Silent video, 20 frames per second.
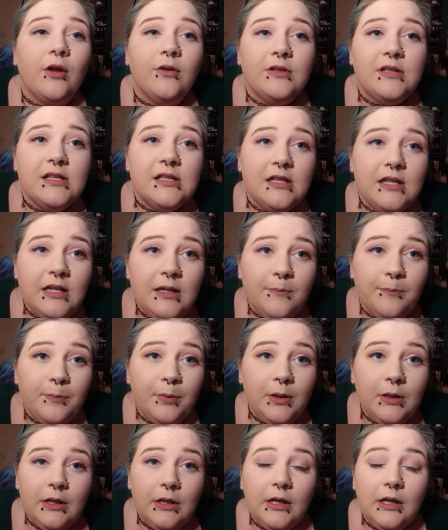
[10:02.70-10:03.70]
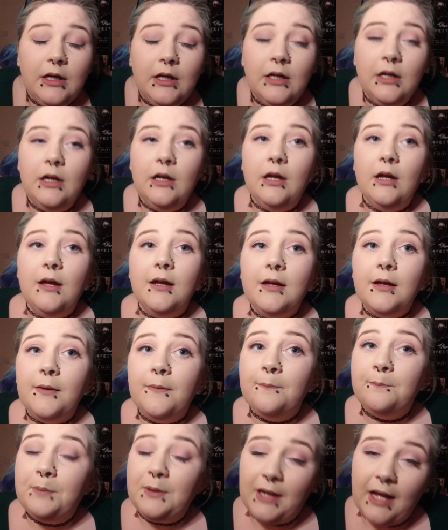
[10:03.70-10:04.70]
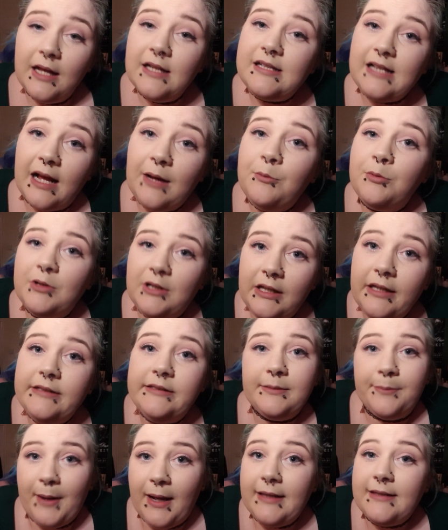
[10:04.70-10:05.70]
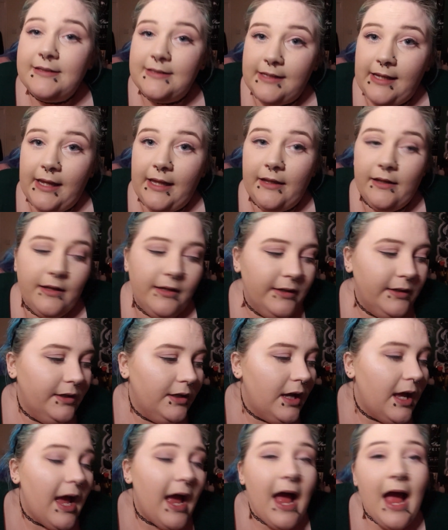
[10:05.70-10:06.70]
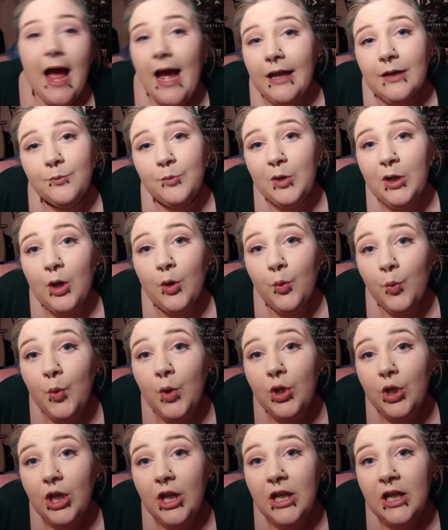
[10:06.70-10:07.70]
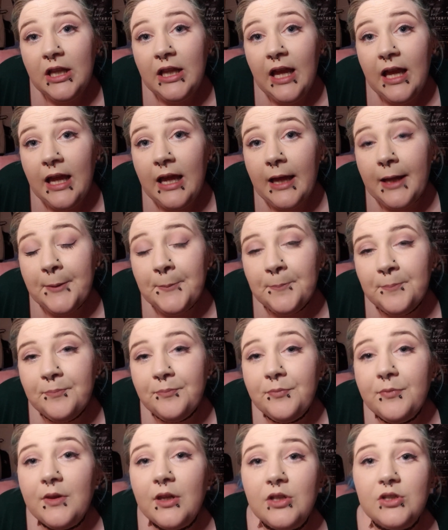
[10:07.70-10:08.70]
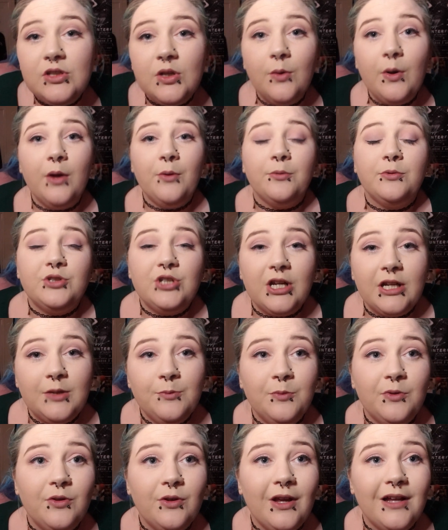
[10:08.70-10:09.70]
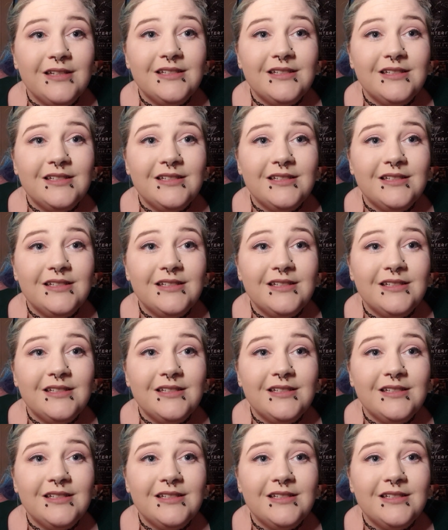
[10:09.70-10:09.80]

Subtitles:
go to sleep, because that would lead to bad skin, and we don't want none of that. So I will check in with you